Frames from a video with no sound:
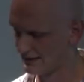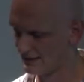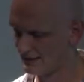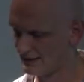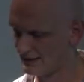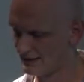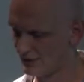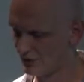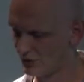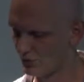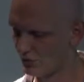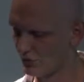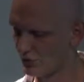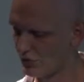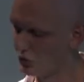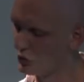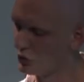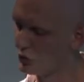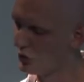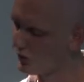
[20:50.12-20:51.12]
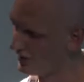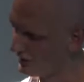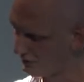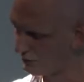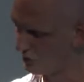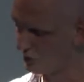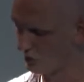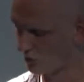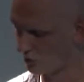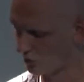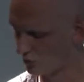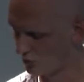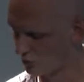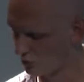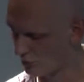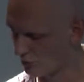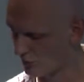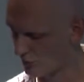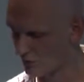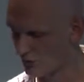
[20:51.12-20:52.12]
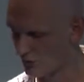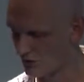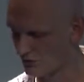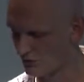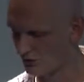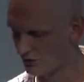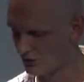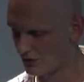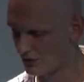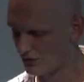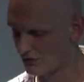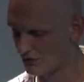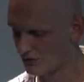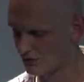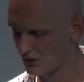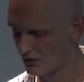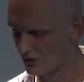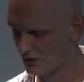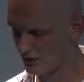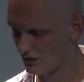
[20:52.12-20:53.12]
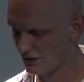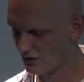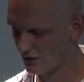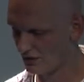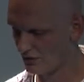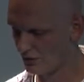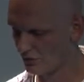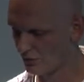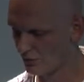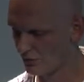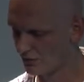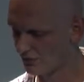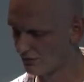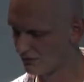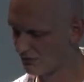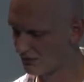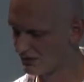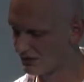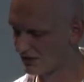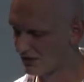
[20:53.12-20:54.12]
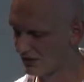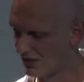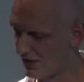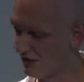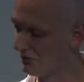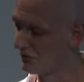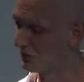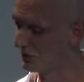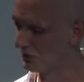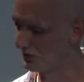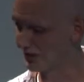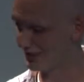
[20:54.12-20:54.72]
So you don't have to, to memorize all this. You will, I will,